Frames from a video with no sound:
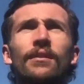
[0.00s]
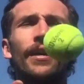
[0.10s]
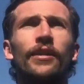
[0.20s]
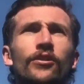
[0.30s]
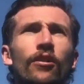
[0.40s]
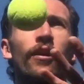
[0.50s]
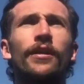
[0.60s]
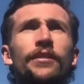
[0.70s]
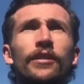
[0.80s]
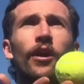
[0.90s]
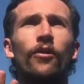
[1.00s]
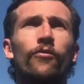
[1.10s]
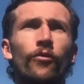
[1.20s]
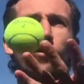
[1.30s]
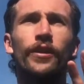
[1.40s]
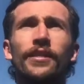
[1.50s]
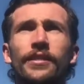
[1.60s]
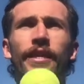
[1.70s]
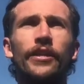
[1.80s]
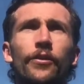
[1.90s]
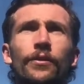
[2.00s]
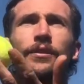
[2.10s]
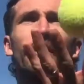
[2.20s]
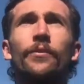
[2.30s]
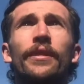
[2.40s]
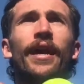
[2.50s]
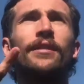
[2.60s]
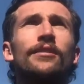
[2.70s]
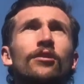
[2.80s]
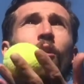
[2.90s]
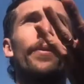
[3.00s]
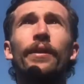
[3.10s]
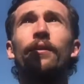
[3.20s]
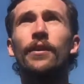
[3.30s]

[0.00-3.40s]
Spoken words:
and trying to go through continuously without stopping.